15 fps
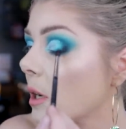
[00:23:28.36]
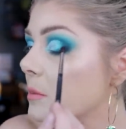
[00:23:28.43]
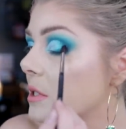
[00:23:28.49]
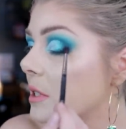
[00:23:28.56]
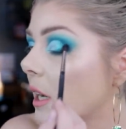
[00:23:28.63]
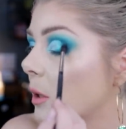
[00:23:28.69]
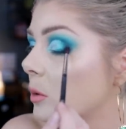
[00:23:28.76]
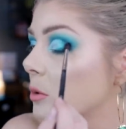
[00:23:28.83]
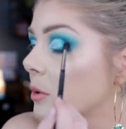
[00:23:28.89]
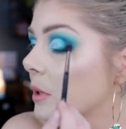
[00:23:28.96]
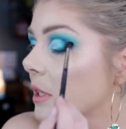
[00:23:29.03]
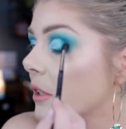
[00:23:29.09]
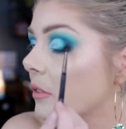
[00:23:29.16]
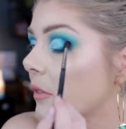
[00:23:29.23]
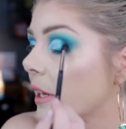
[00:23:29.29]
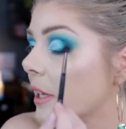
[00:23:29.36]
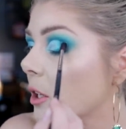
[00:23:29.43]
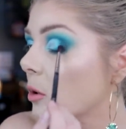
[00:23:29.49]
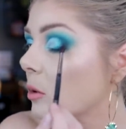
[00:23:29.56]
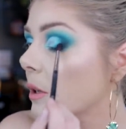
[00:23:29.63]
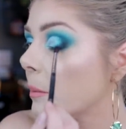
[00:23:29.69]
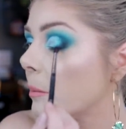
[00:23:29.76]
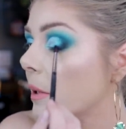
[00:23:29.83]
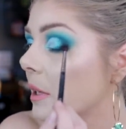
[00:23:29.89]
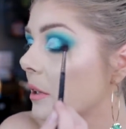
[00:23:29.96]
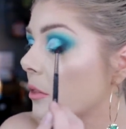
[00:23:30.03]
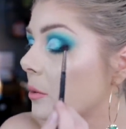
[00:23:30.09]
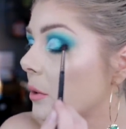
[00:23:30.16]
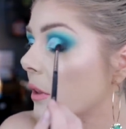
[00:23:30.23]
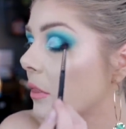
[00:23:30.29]
comes down to it, if I can only pick
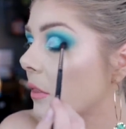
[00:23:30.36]
three